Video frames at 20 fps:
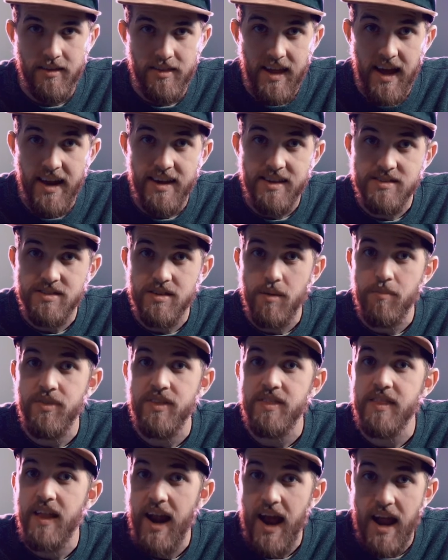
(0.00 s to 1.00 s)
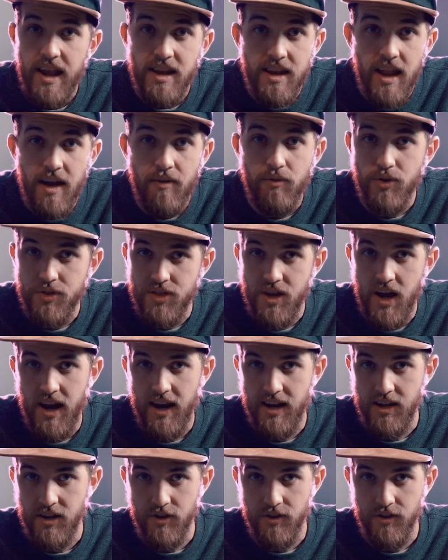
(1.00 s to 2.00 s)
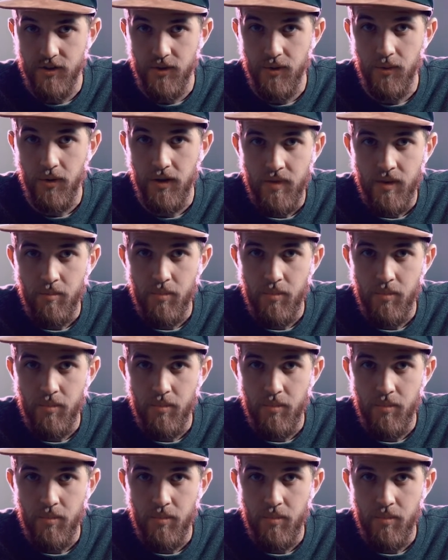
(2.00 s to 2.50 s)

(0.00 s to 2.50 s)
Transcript: That is something that I never thought I could do.